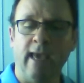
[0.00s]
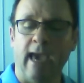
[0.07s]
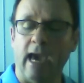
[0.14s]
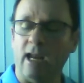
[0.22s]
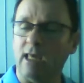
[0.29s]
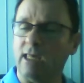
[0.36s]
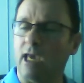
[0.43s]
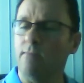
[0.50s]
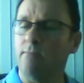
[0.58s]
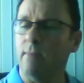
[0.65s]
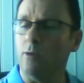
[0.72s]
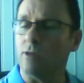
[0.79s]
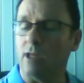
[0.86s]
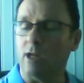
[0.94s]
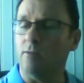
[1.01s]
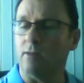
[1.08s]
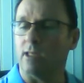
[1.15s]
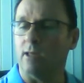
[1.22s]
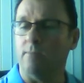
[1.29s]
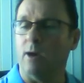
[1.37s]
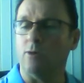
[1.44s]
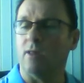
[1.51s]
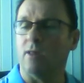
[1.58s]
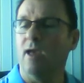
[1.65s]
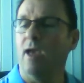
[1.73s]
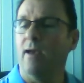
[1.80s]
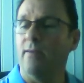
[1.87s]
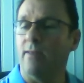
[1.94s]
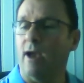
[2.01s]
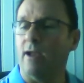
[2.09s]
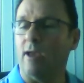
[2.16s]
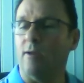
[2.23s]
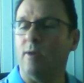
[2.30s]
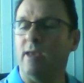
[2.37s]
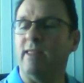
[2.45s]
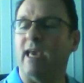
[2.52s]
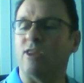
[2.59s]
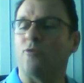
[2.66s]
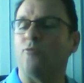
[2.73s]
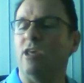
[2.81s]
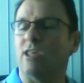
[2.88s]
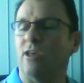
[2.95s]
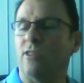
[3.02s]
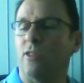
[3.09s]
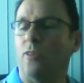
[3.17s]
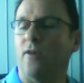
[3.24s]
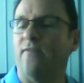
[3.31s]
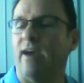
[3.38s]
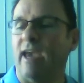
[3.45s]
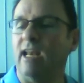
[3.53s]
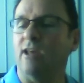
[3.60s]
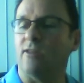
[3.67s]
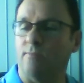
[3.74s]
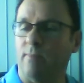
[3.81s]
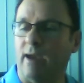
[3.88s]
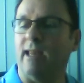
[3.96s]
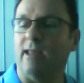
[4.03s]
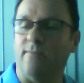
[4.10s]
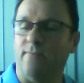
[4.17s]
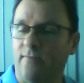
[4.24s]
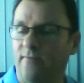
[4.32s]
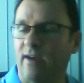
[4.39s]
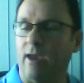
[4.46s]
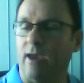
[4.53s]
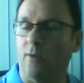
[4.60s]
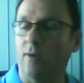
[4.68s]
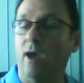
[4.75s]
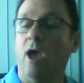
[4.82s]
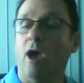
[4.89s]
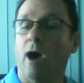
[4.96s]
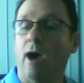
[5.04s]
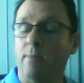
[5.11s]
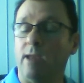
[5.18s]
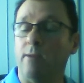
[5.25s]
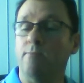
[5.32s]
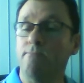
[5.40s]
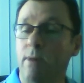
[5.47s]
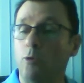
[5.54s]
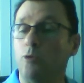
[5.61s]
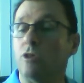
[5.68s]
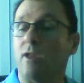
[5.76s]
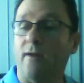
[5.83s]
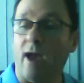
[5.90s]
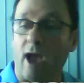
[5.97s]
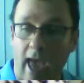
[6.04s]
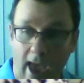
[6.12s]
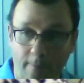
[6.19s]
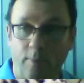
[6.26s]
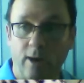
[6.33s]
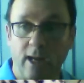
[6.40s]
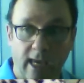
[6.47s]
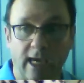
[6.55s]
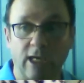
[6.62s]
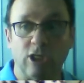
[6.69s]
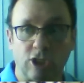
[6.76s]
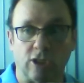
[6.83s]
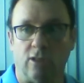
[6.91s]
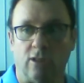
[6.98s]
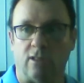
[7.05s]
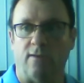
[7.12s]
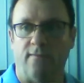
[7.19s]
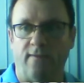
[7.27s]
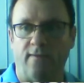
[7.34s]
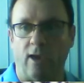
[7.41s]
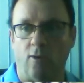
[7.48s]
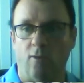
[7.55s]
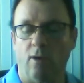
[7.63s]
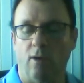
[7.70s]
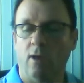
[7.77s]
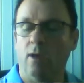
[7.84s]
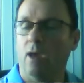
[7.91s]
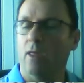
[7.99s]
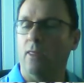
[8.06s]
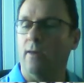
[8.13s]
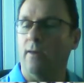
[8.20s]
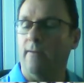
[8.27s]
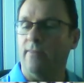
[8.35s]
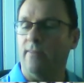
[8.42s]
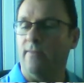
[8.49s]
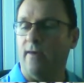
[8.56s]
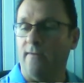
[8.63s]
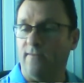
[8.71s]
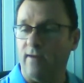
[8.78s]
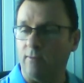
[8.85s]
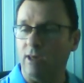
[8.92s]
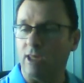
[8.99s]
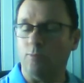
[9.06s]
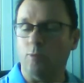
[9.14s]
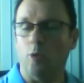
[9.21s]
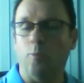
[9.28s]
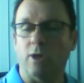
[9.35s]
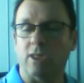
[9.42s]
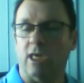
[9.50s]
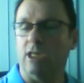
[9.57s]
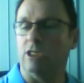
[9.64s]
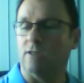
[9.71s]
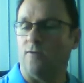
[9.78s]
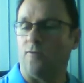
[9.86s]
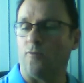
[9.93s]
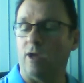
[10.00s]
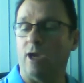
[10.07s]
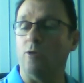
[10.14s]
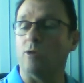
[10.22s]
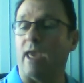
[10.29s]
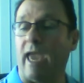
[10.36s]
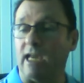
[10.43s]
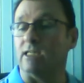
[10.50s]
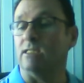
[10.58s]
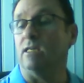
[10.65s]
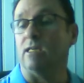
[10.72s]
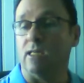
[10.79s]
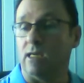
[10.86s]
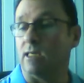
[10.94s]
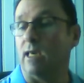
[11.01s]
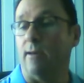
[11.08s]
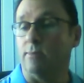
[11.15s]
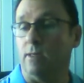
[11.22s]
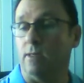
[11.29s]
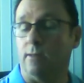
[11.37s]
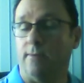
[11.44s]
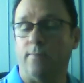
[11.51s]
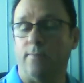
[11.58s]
And I say most, I don't mean that's the reason that the failures mainly fail. I mean most applications fail. A very small percentage of RIOs actually get accepted.